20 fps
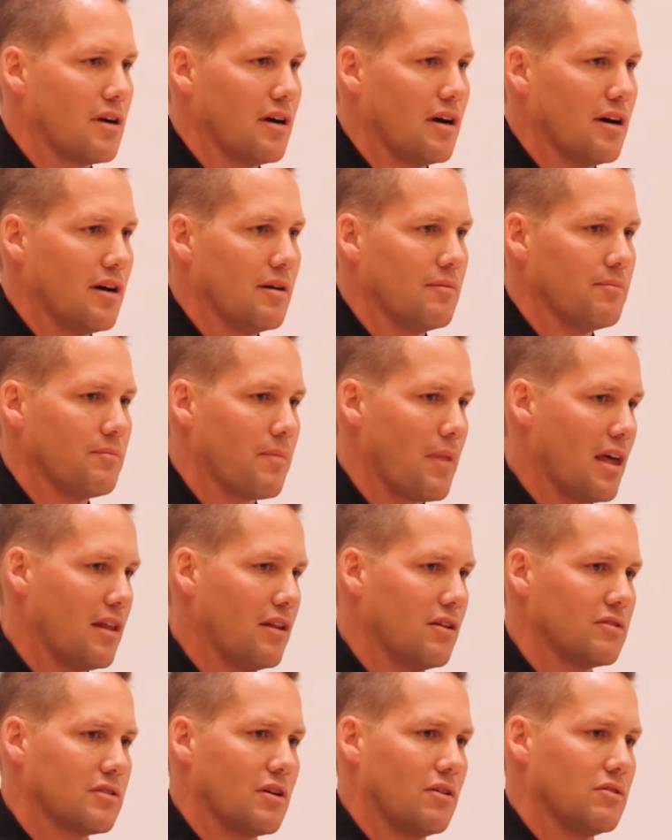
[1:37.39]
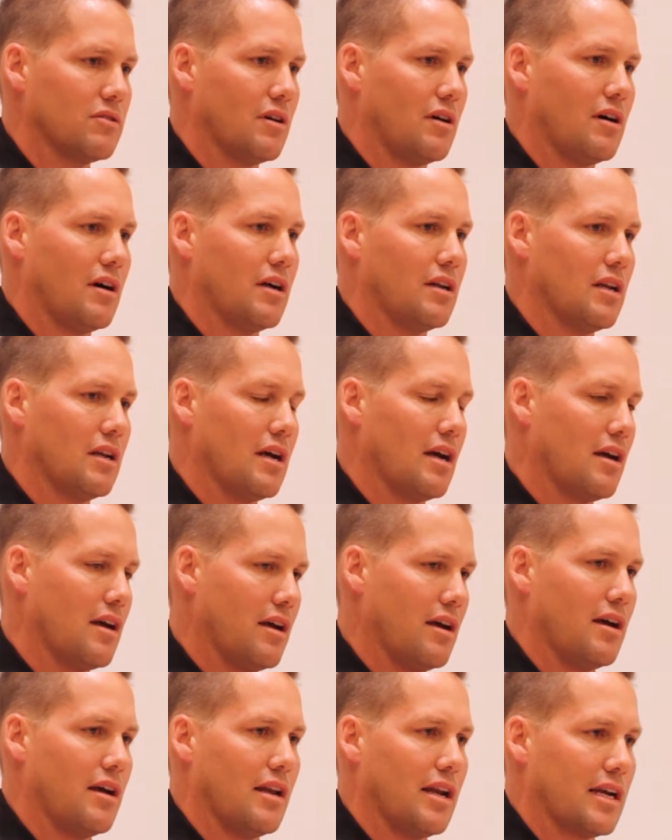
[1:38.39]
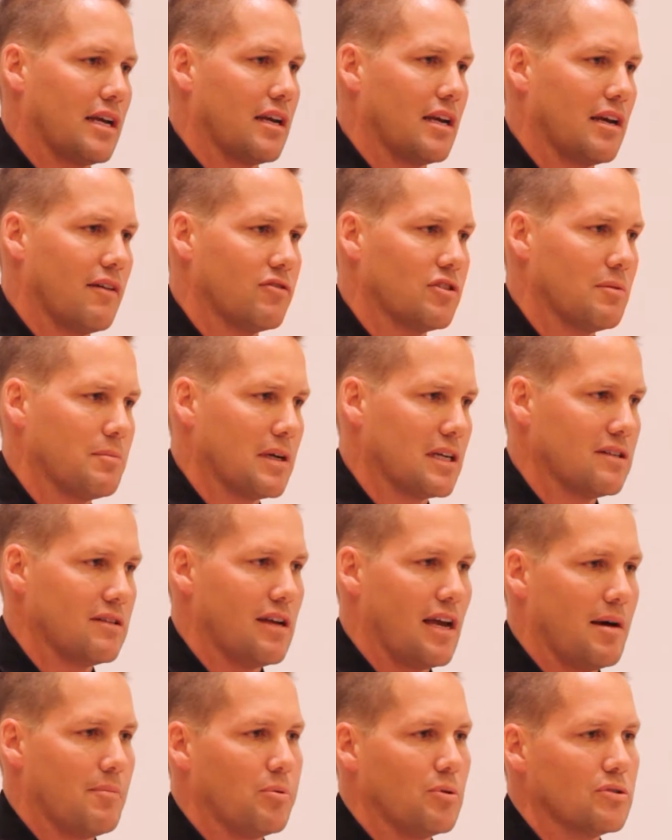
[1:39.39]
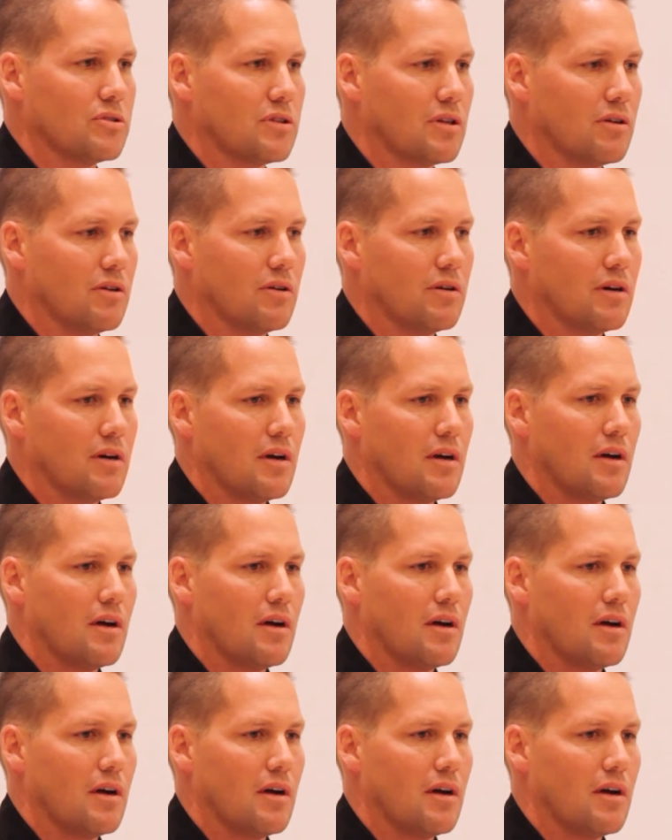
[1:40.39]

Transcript: Um, and this goes on and, and, I can give some examples too.